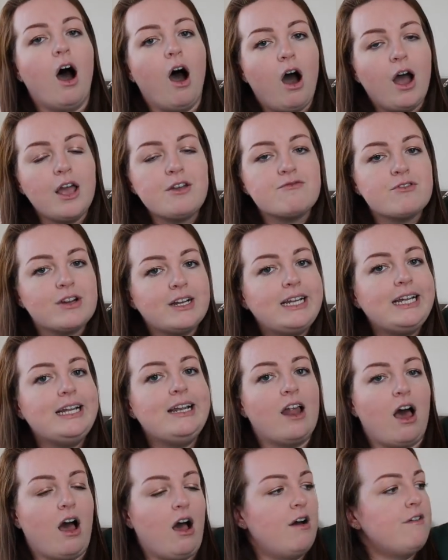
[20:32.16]
I really
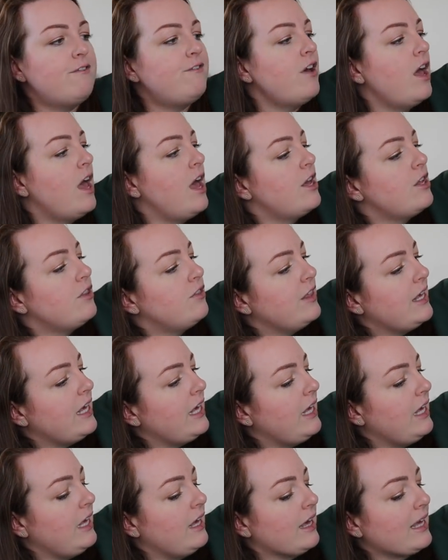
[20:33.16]
love
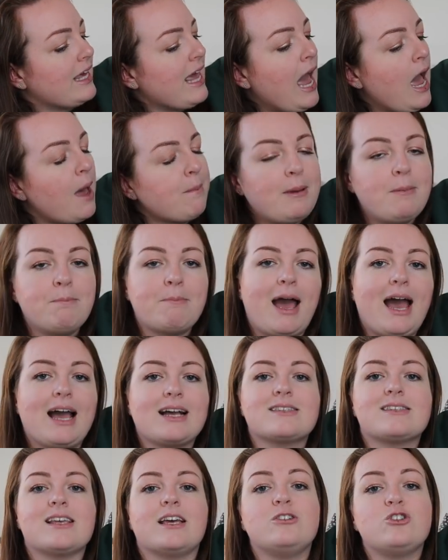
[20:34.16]
the Cabin
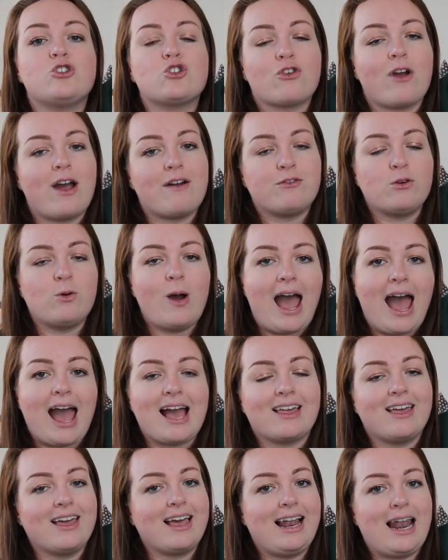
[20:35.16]
Max and Travel
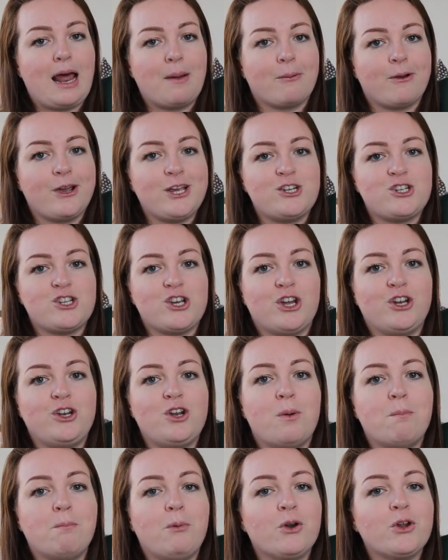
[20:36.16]
Hack
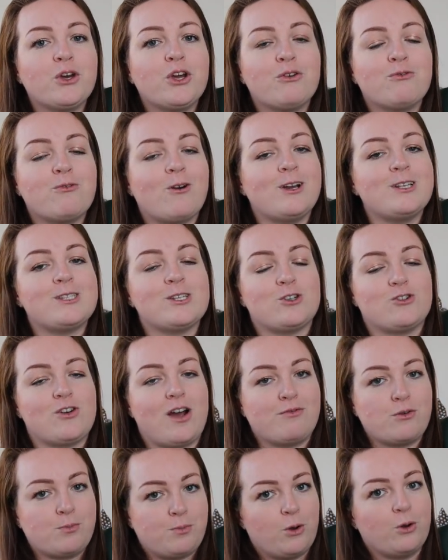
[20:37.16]
collaboration. Monica writes a
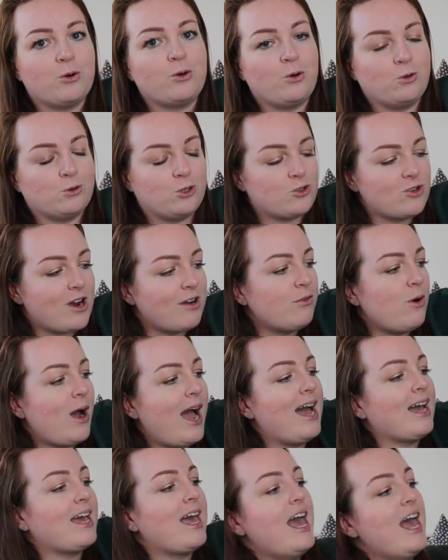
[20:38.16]
travel blog called The Travel
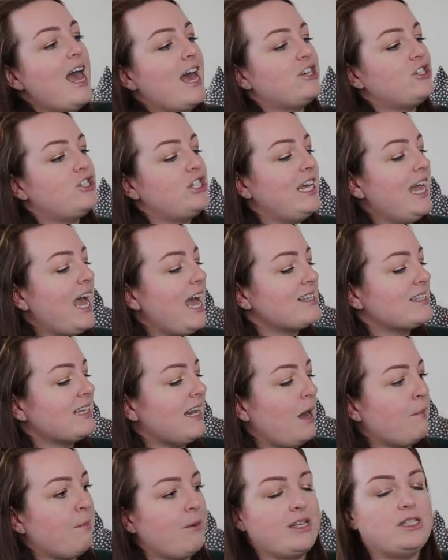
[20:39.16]
Hack, and she has
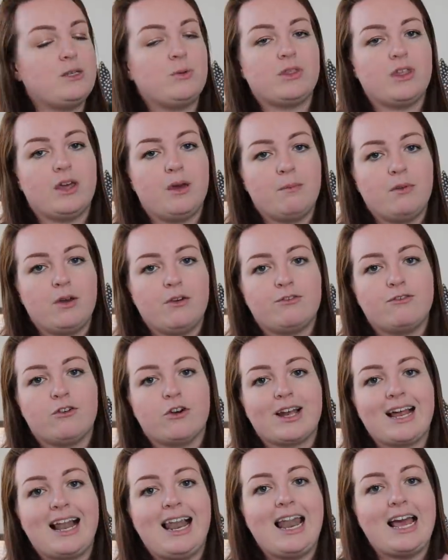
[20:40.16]
collaborated with them
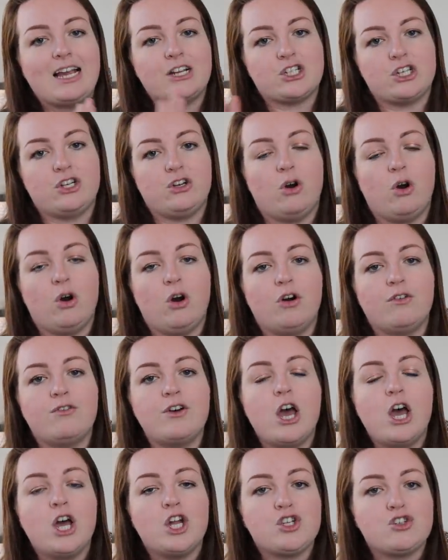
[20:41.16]
for a collection
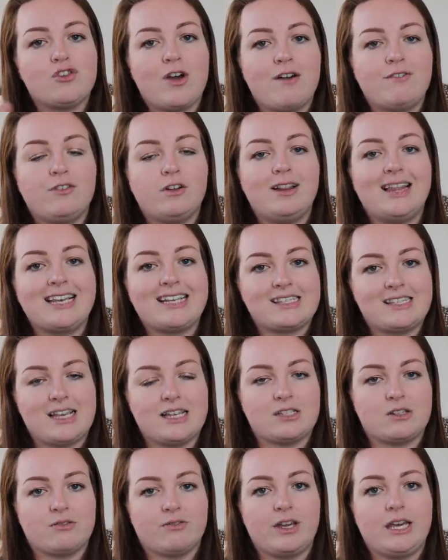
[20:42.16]
of travel
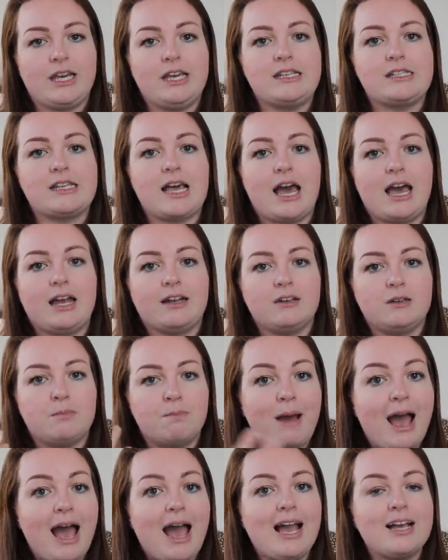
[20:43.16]
accessories
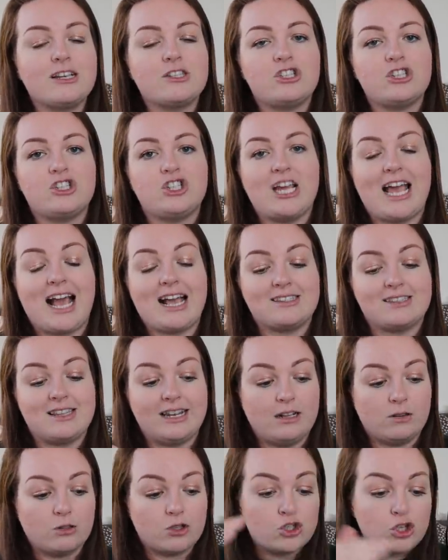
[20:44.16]
and bags. She has
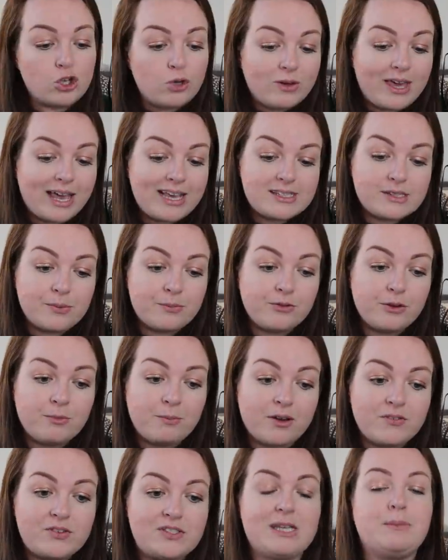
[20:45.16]
the little suitcase some of you
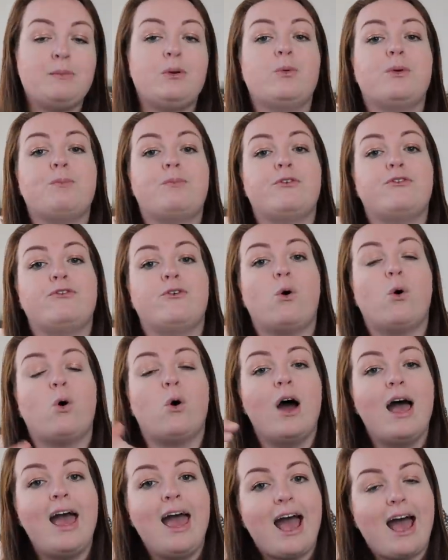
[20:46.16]
might have seen me with
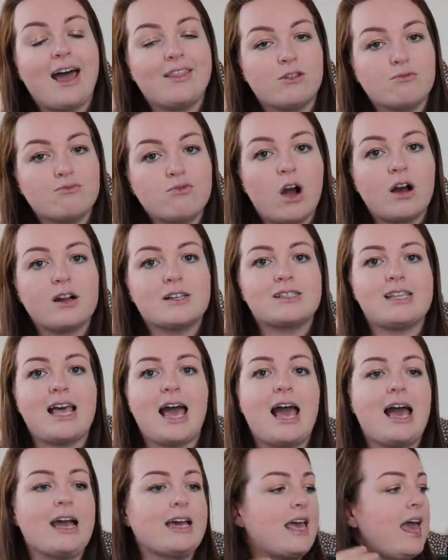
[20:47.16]
before, and the
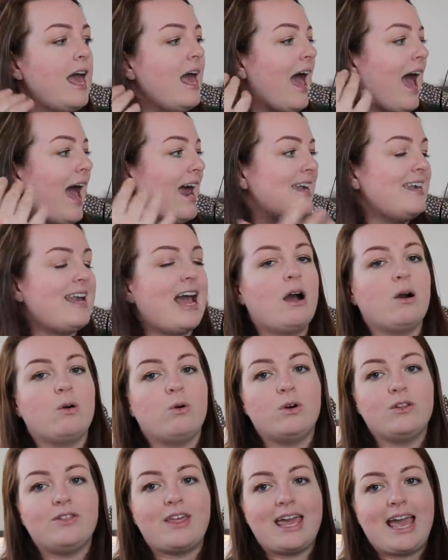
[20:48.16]
rucksack, and
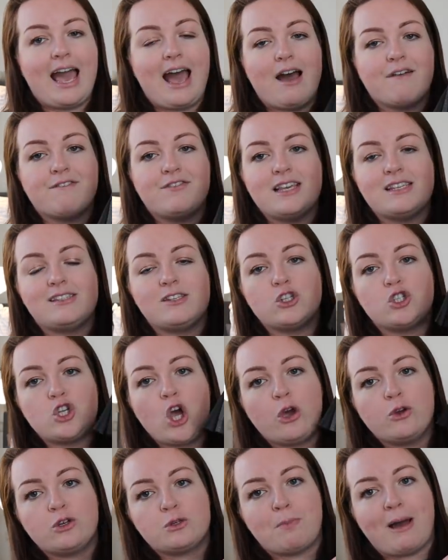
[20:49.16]
now they have this
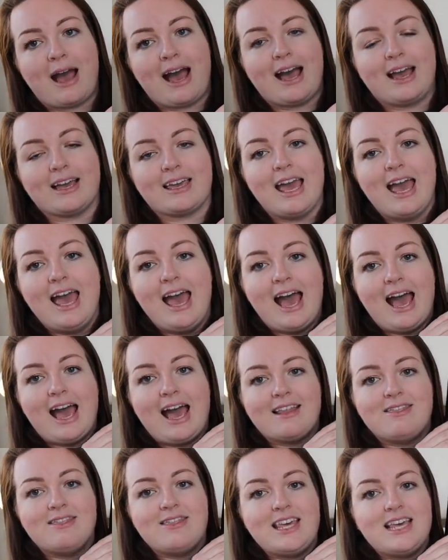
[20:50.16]
tote bag.
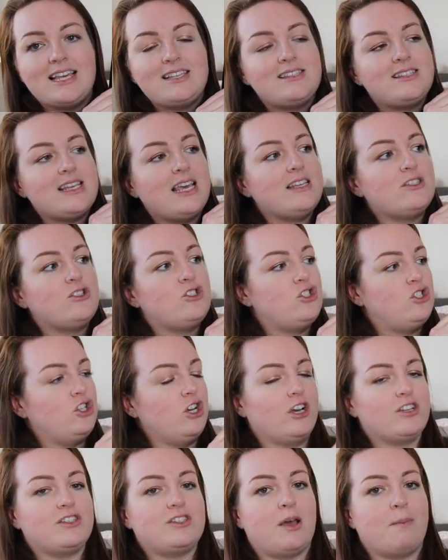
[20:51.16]
And this is
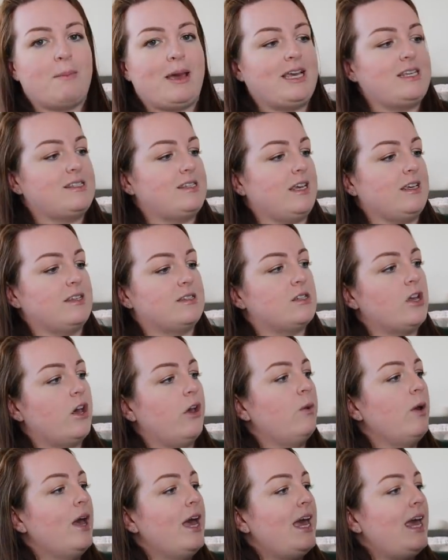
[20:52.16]
just amazing.
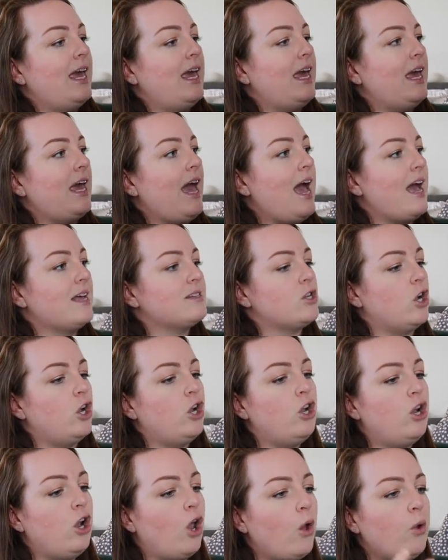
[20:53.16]
So it has
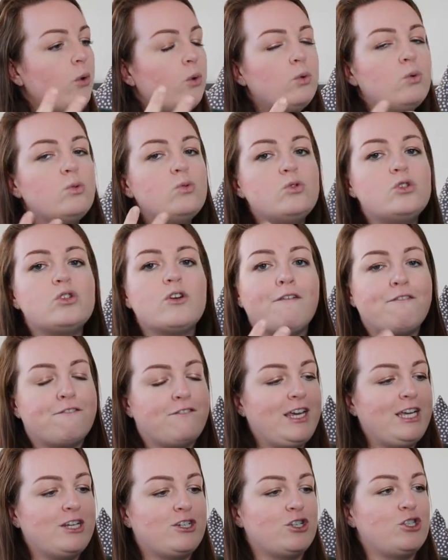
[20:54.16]
loads of
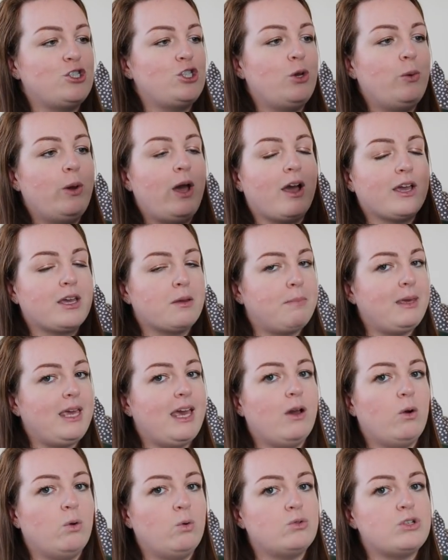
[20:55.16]
features to it. I could be
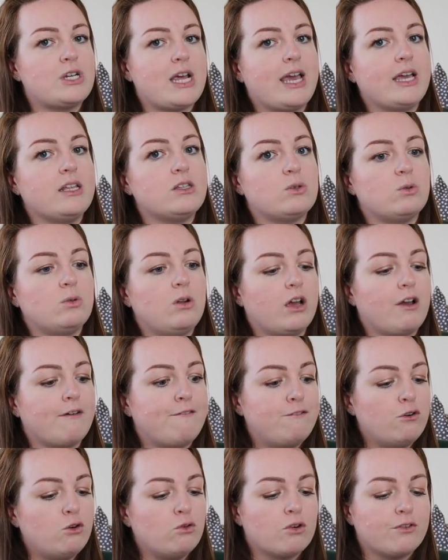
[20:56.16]
here all day and do like
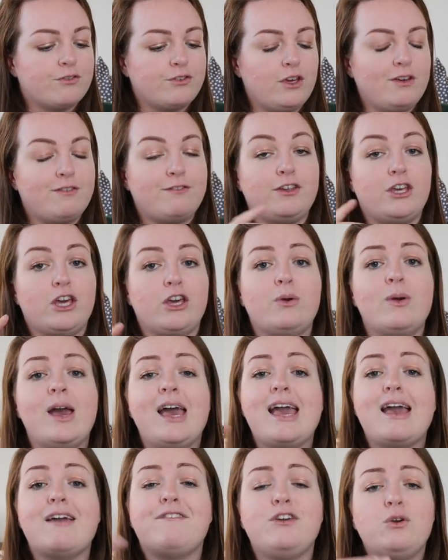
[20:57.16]
a full review for you.
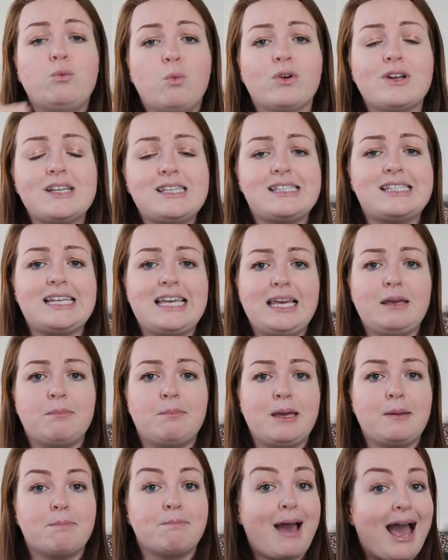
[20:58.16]
If you wanna see
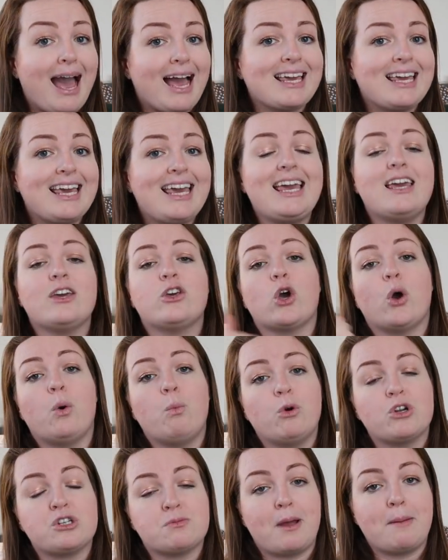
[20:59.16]
me pack it, go
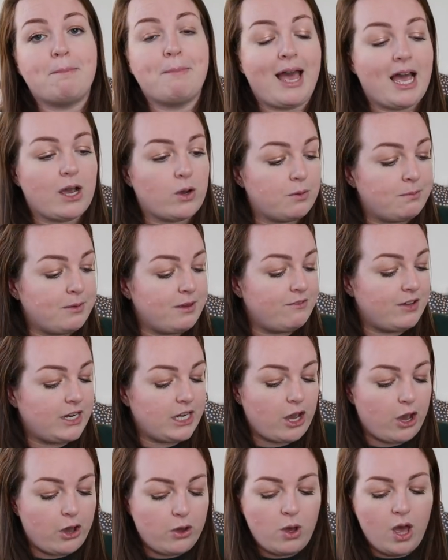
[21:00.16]
and watch my pack with me
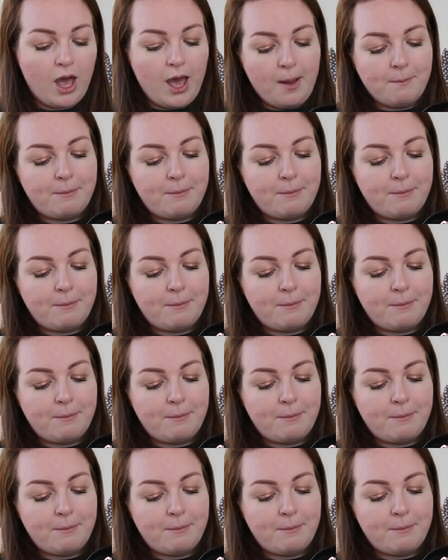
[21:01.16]
video.